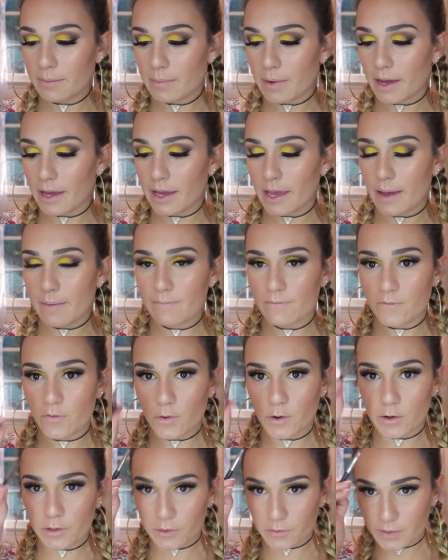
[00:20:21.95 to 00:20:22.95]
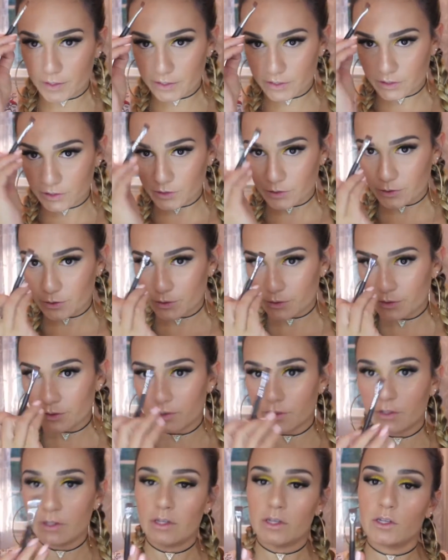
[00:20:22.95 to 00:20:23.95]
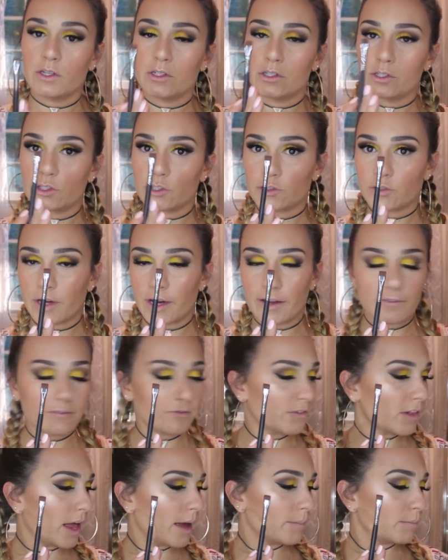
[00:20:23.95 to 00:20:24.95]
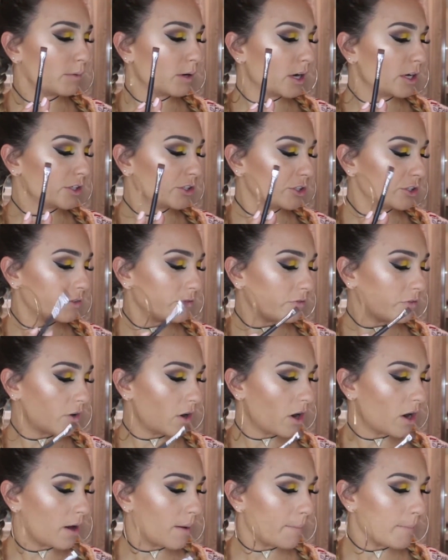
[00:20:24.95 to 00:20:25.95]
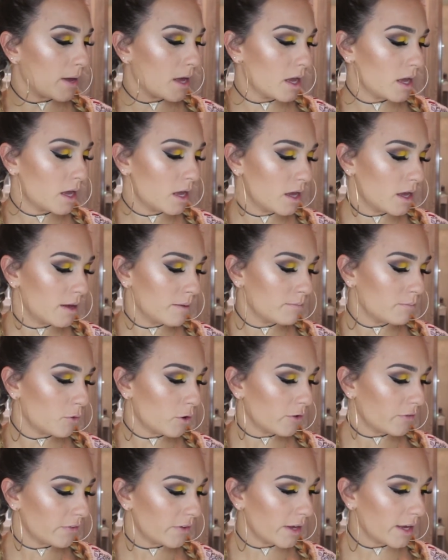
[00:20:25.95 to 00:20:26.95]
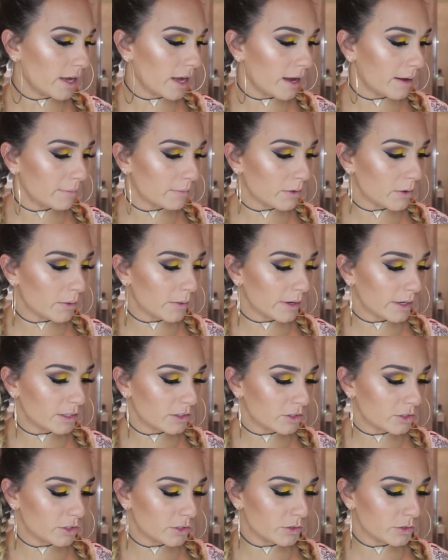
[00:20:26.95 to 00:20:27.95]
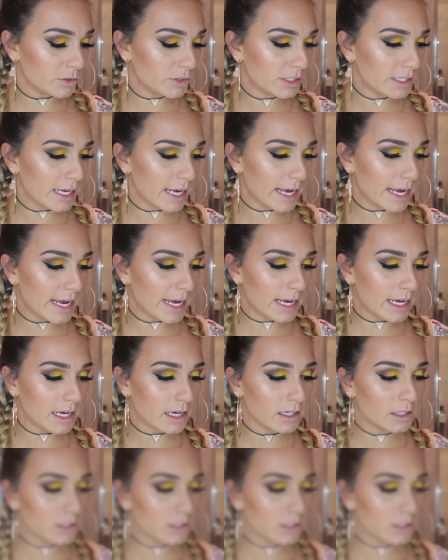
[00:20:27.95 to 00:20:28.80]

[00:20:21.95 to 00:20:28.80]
my M432 straight flat brush from Morphe, I'm going to take,